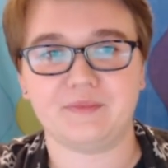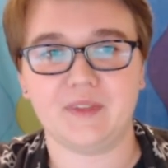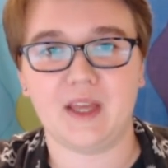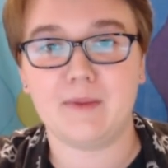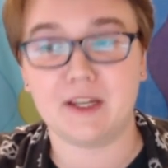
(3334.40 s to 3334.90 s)

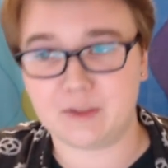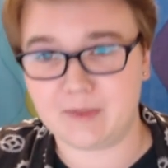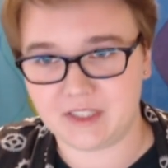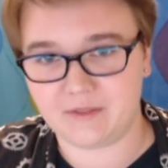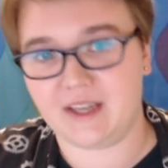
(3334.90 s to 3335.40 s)

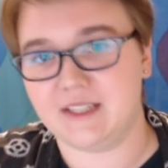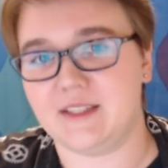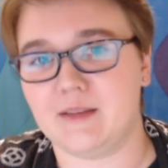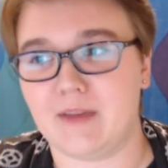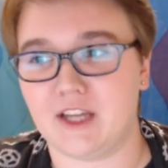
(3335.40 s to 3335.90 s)
measurement device
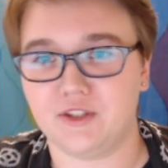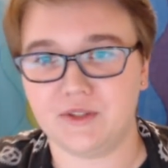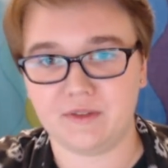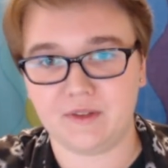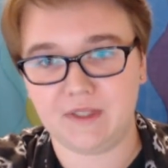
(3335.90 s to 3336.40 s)
that measures
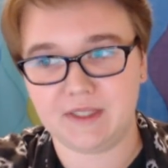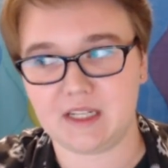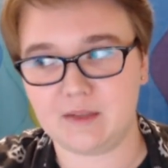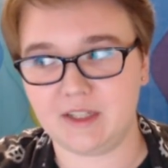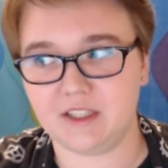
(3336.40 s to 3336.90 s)
the 50
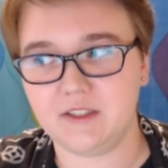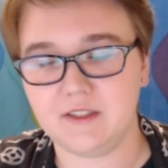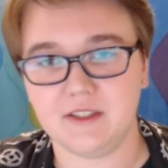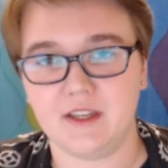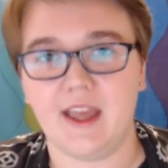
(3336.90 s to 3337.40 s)

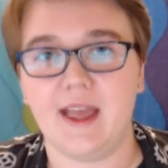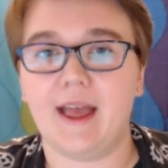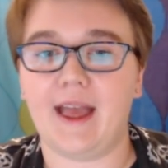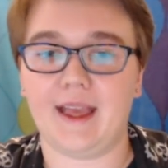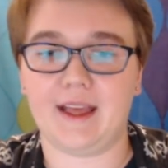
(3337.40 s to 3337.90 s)
centimeters,
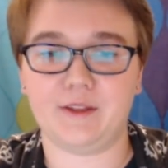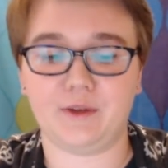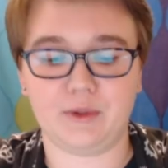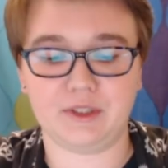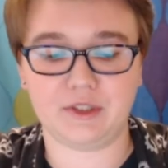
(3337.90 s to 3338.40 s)
and they're
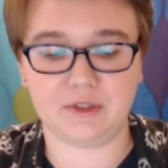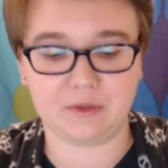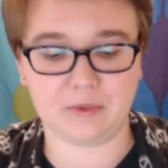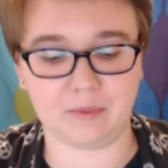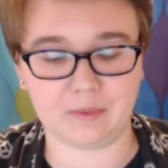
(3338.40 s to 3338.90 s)
going
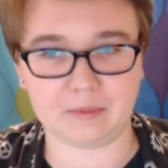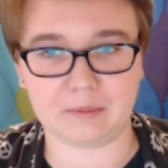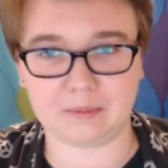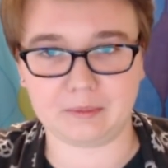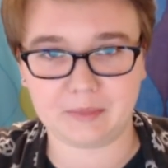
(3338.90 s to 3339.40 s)
to
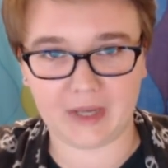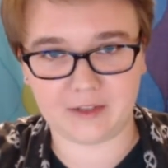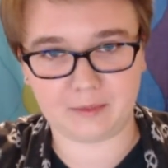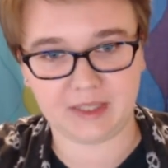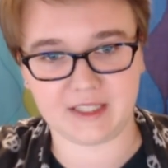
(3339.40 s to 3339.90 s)
kind
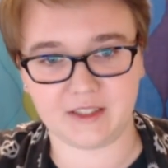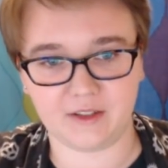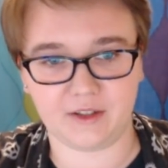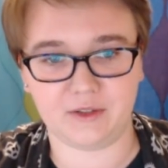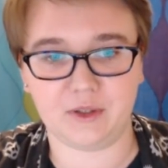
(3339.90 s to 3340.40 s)
of place it
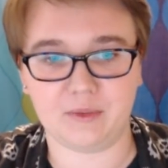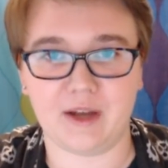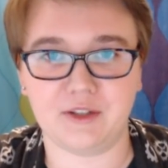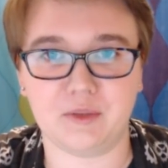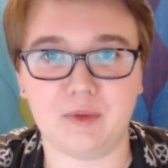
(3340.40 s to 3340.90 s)

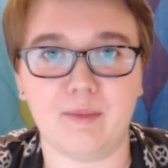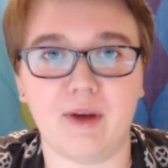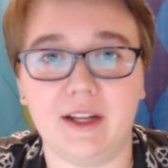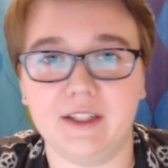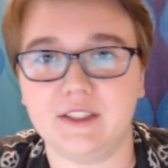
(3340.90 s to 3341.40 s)
around your
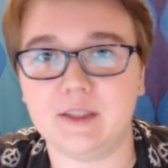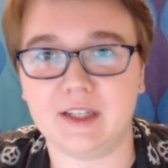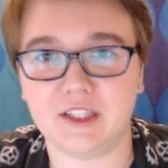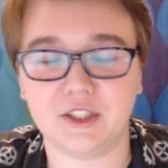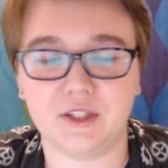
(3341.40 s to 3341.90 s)
robot to
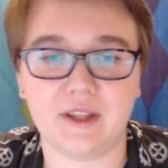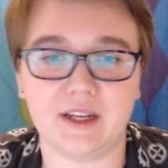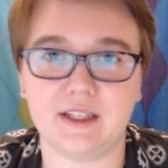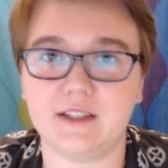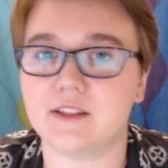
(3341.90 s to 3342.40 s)
make sure that
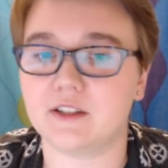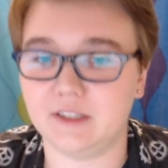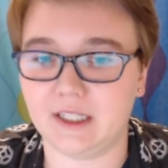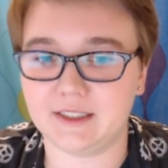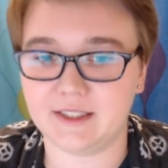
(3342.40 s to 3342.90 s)
it is the
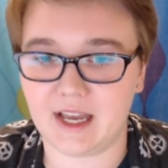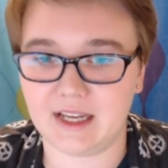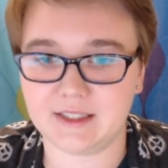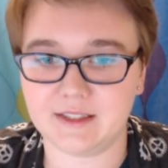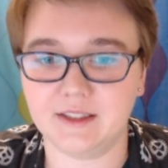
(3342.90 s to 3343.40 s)
correct size.